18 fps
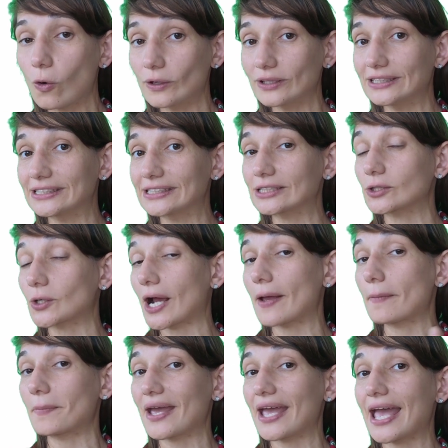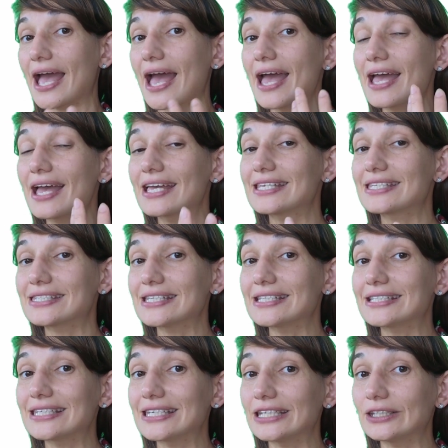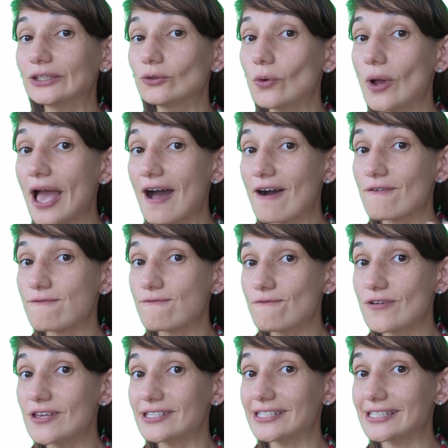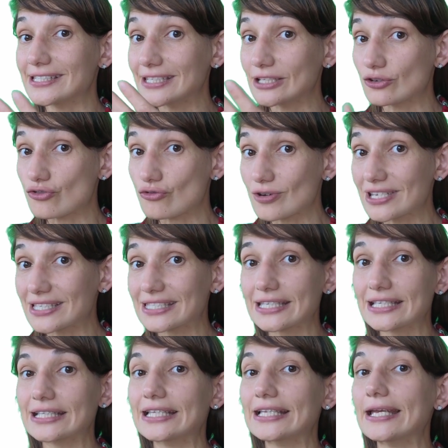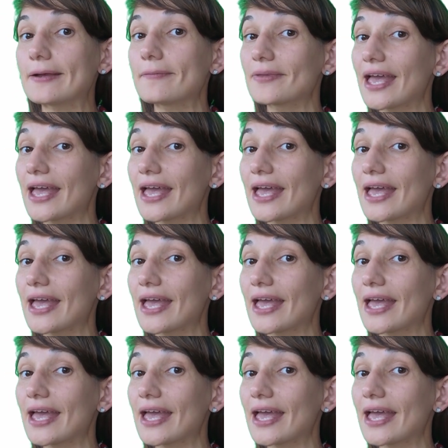or describe a city you have visited recently.